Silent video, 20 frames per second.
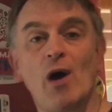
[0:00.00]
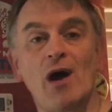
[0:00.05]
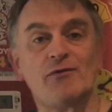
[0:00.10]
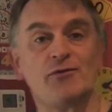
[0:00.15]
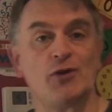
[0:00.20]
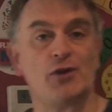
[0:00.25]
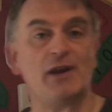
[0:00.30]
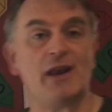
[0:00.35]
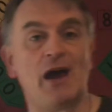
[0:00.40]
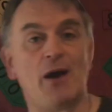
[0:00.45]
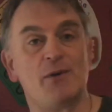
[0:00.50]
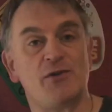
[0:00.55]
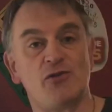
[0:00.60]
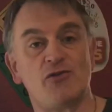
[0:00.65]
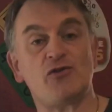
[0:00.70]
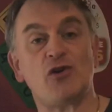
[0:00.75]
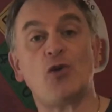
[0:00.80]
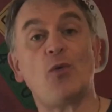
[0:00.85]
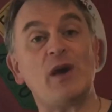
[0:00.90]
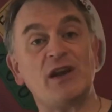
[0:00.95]
what I've done now is
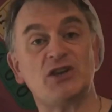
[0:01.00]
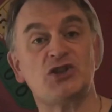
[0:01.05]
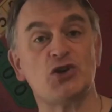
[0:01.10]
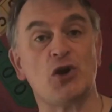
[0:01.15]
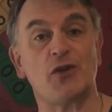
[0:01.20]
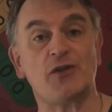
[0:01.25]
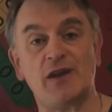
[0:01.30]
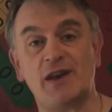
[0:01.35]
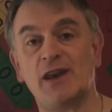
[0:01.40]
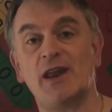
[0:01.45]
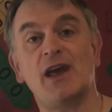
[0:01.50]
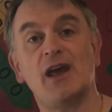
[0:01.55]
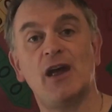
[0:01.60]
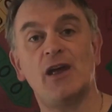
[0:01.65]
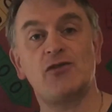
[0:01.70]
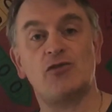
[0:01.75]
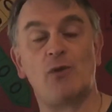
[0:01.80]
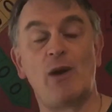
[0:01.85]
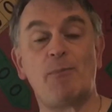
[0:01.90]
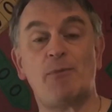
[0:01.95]
just a quick jotting
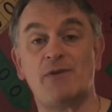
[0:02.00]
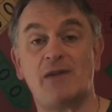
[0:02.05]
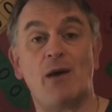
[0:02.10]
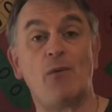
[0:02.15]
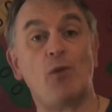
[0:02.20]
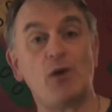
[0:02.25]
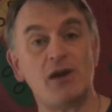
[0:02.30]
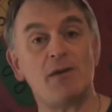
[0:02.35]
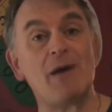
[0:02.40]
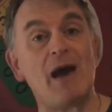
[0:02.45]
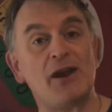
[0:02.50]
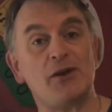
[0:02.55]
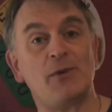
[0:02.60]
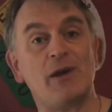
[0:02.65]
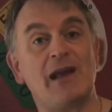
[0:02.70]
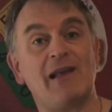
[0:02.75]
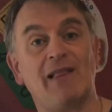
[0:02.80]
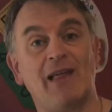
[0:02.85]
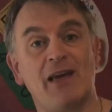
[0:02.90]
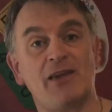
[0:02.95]
to represent what you might do
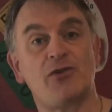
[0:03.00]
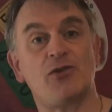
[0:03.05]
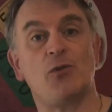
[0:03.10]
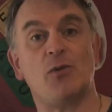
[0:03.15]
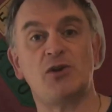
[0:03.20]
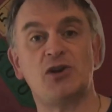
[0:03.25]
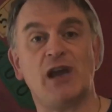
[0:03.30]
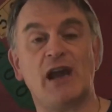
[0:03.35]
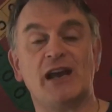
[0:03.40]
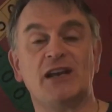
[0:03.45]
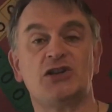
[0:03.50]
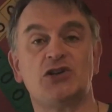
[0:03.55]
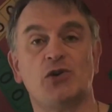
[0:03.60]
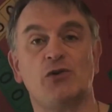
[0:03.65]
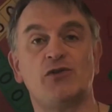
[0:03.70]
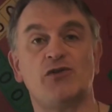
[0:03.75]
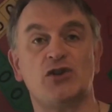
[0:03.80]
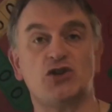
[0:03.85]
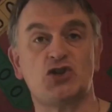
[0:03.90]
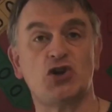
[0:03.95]
in class when you're getting
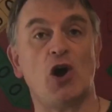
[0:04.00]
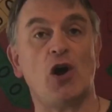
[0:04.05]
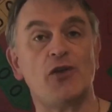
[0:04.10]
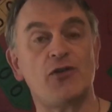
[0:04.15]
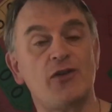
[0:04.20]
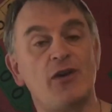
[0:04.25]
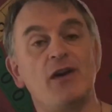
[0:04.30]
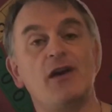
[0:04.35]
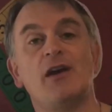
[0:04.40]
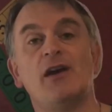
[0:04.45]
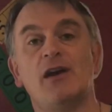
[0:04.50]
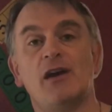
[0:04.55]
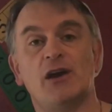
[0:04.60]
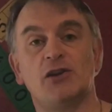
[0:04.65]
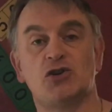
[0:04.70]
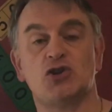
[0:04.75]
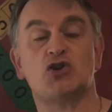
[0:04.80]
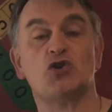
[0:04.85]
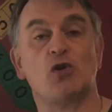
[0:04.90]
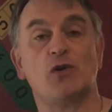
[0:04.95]
children to jot
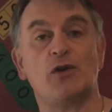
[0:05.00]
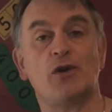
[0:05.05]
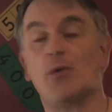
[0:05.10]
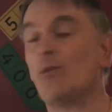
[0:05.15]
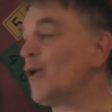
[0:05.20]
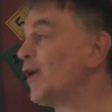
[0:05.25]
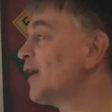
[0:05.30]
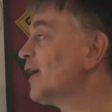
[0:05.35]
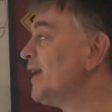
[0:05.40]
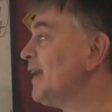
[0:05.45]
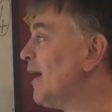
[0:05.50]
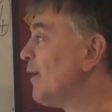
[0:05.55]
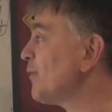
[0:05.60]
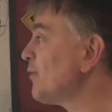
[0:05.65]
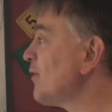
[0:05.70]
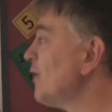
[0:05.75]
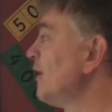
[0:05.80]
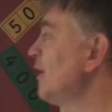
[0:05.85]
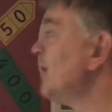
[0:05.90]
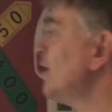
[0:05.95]
to show they're working
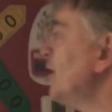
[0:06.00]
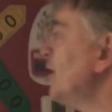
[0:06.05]
out.